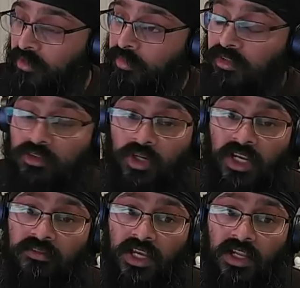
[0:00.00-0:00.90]
Midlands Creative
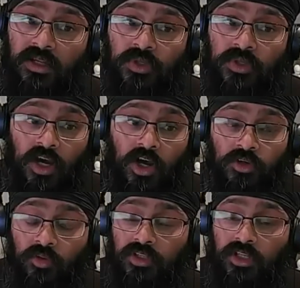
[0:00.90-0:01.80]
Scale Up, I
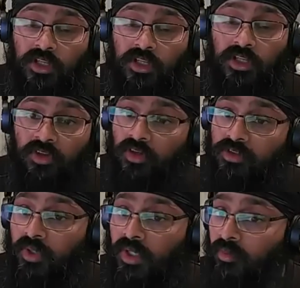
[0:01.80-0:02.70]
don't think we would have got to
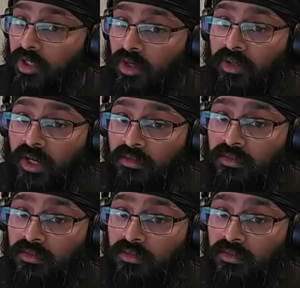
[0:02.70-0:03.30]
where we are now.